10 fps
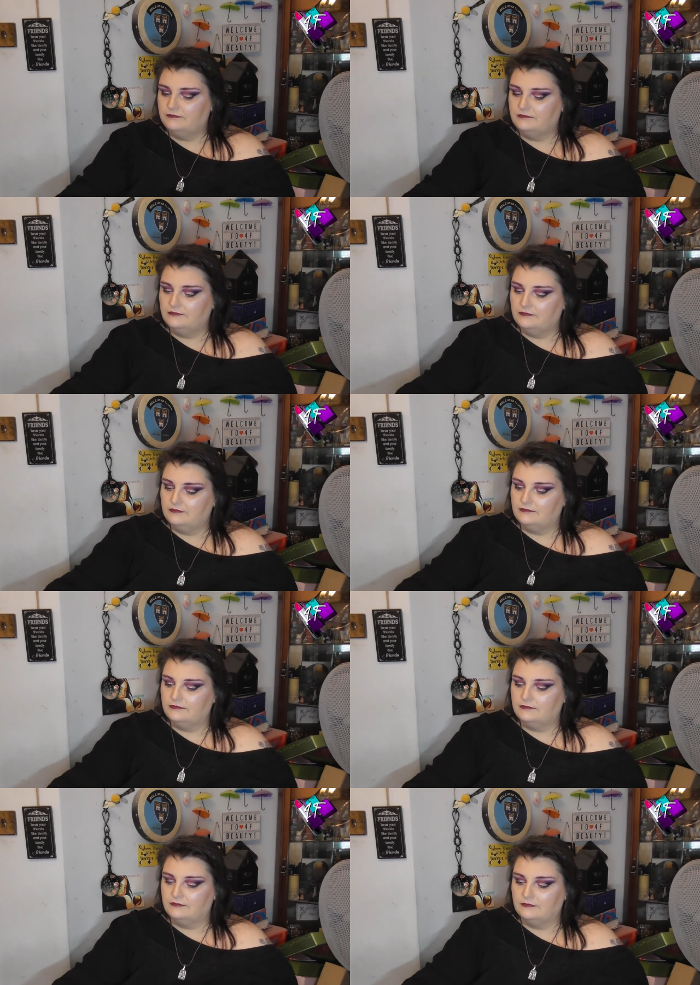
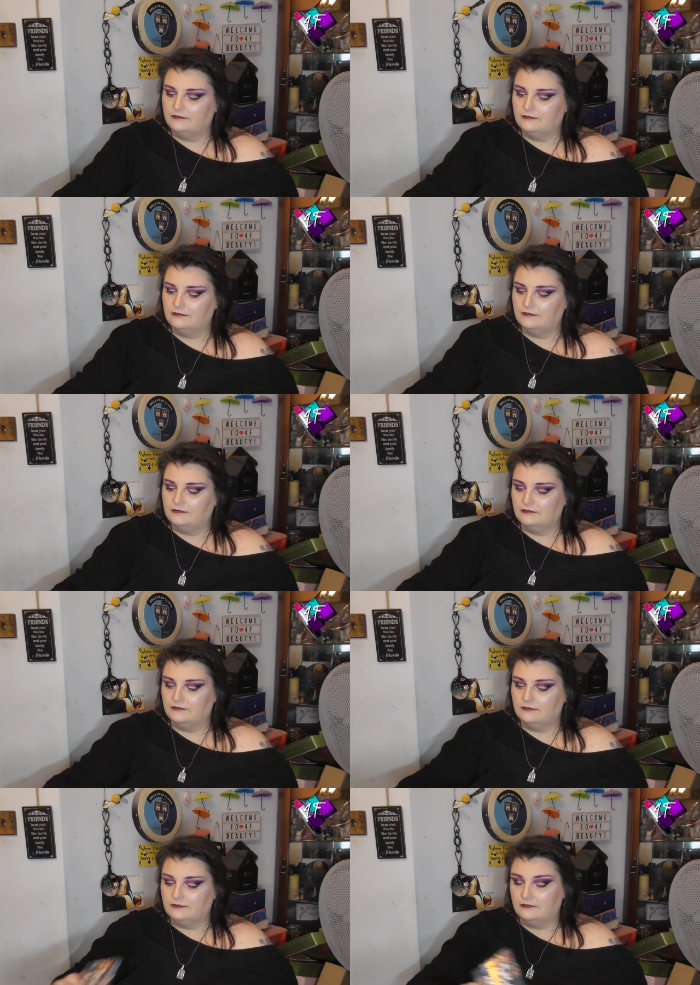No one is speaking in this clip.